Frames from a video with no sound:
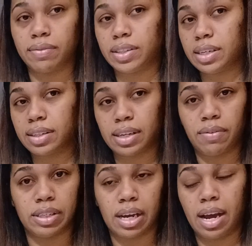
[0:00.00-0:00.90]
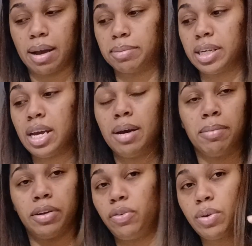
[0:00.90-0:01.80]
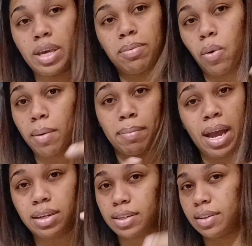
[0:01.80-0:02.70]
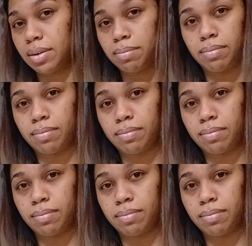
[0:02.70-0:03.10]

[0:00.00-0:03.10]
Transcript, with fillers: six, seven times, but if you keep going back to them,